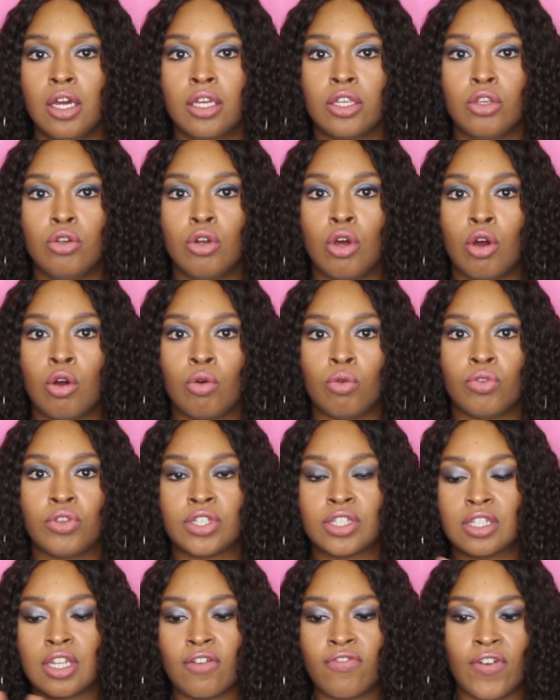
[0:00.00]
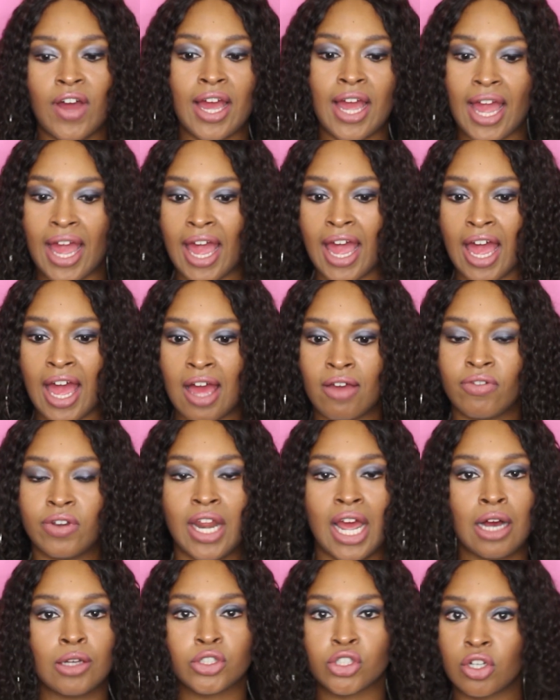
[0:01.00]
you know, the stuff I have and
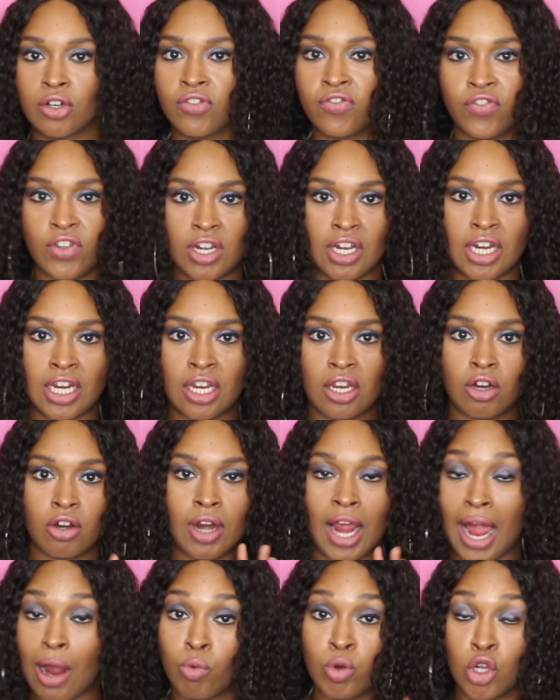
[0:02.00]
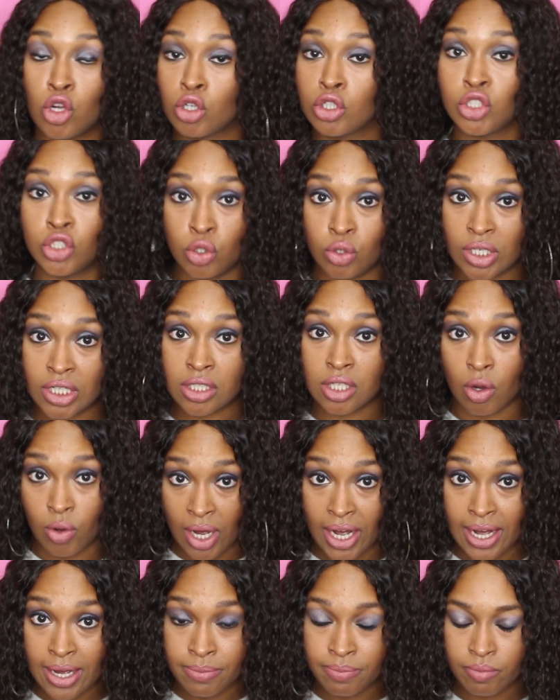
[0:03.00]
how it's gonna fit in here and how we're gonna do this,
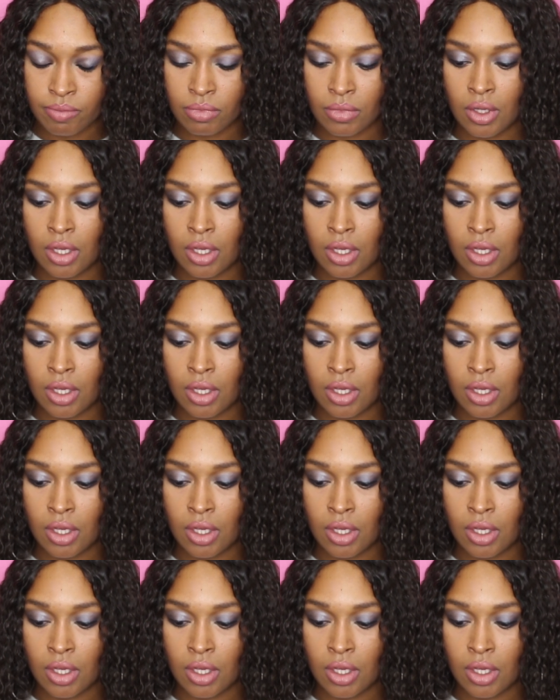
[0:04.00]
okay?